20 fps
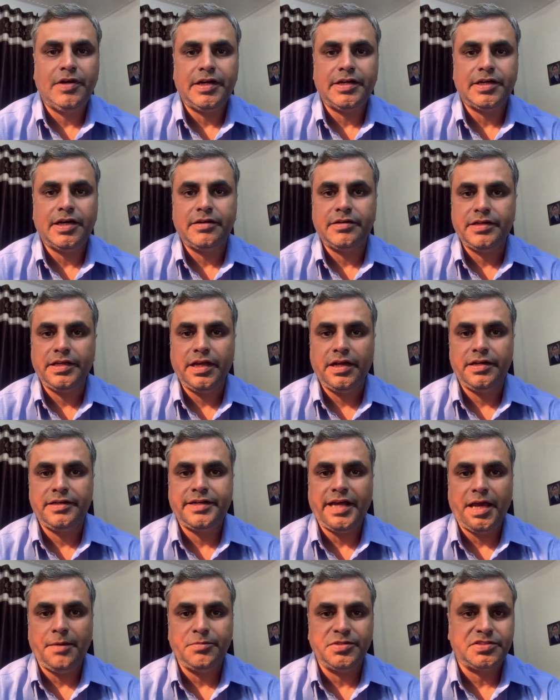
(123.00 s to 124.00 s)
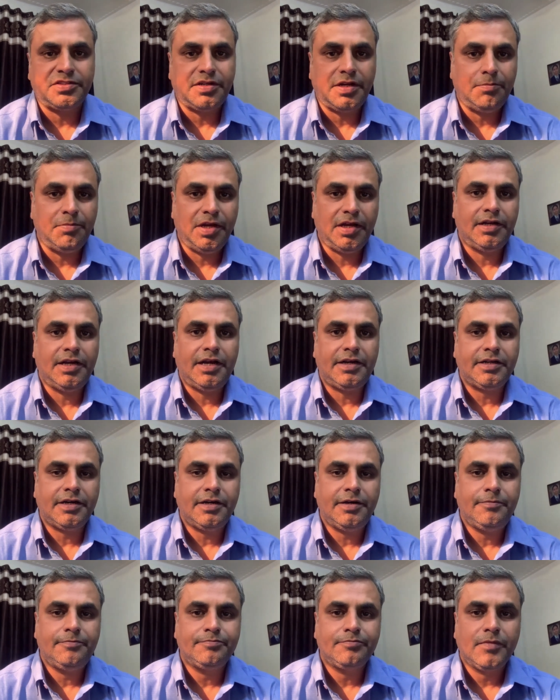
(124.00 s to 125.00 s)
real-time streaming data
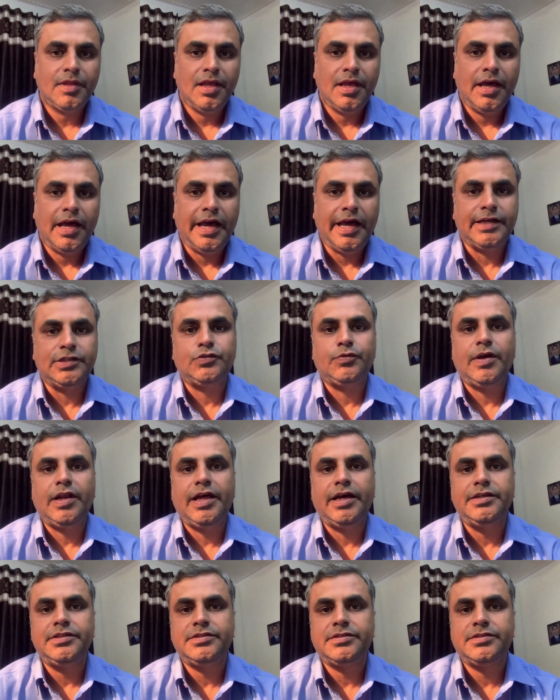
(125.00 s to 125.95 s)
as well as